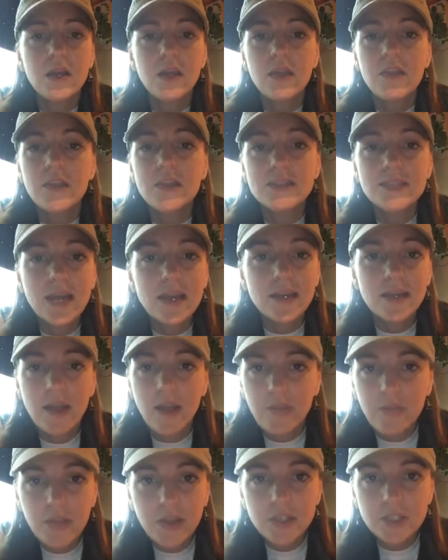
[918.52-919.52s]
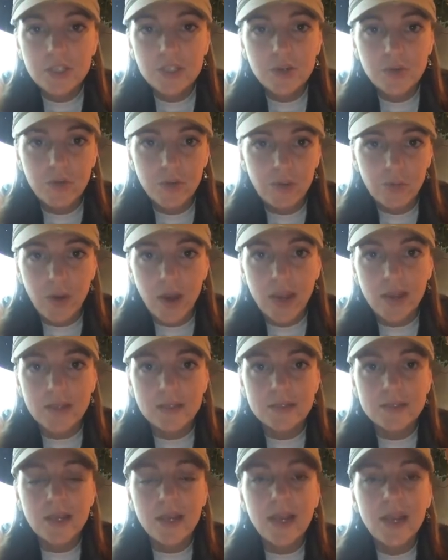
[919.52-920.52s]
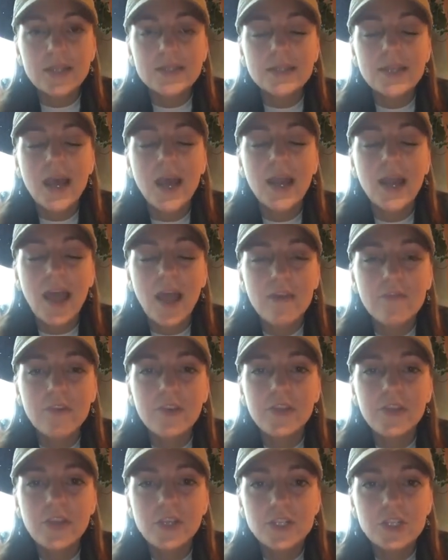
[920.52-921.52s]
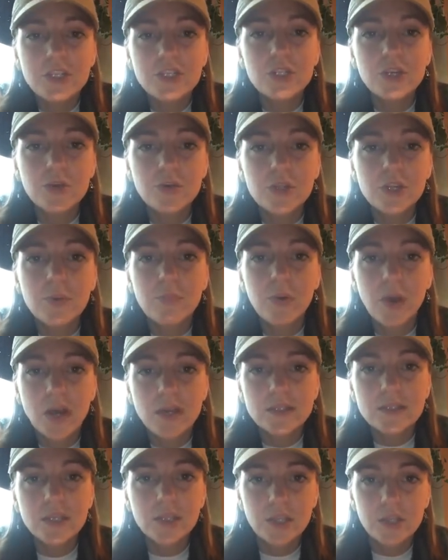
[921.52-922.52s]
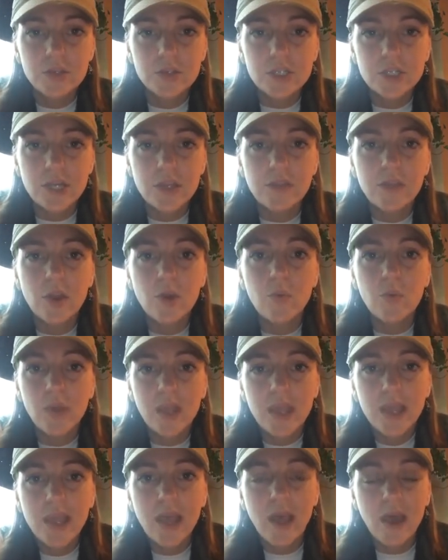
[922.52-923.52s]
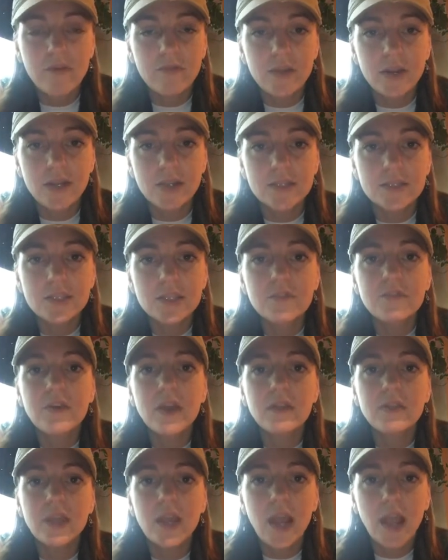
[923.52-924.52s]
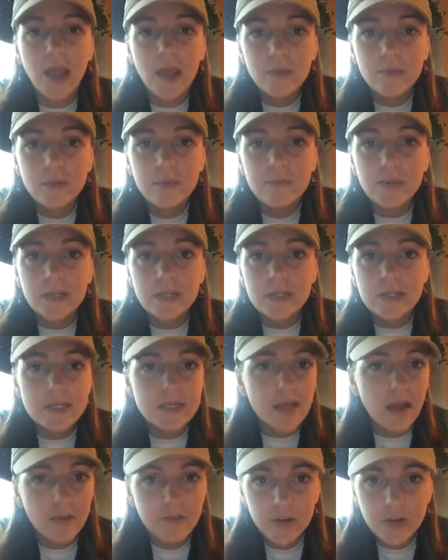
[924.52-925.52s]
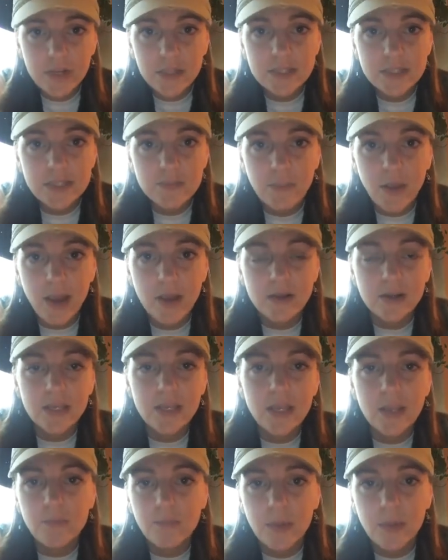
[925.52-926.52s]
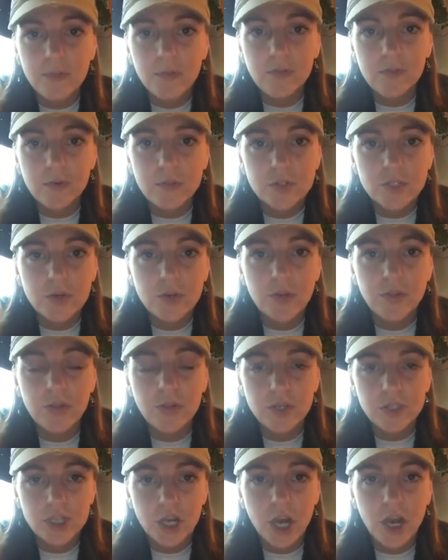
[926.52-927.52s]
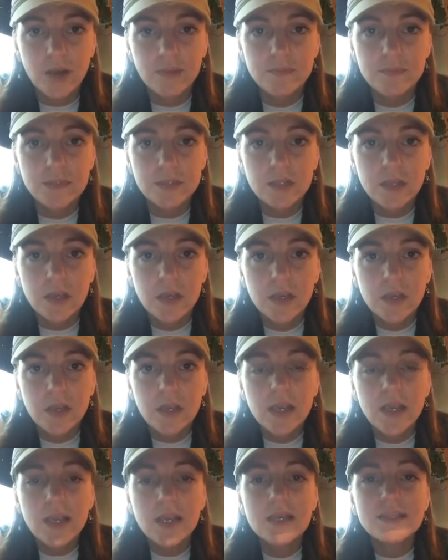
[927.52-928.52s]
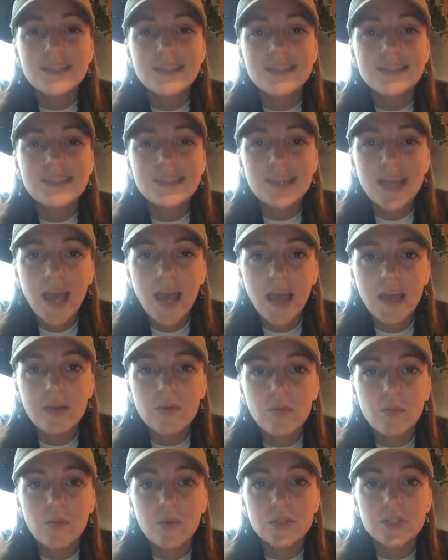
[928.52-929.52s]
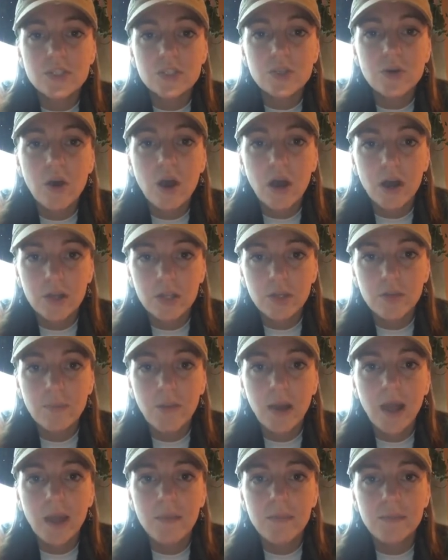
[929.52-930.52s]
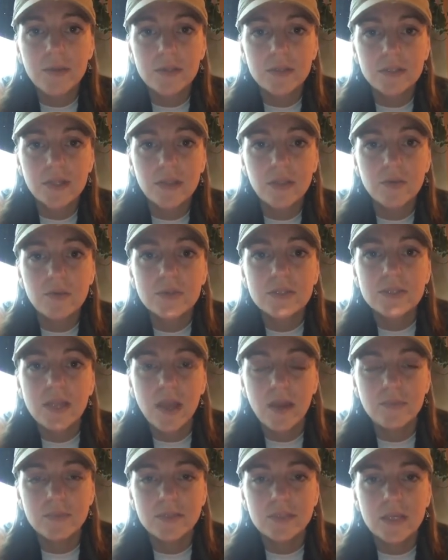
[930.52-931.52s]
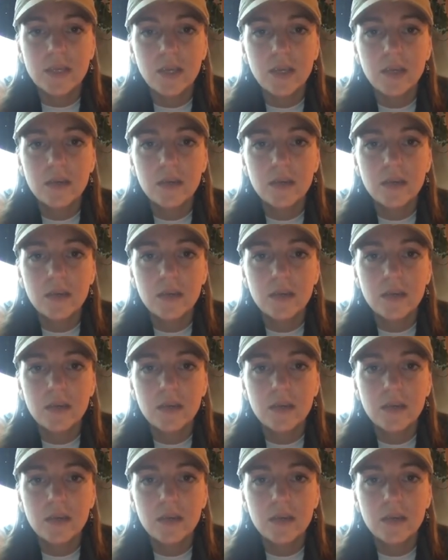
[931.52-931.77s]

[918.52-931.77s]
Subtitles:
This had nothing to do with race. That has had everything to do with the prosecution, their weak evidence, the fact that Ammon Bundy never conspired to keep people from doing their jobs. His intent was to occupy a building that was empty.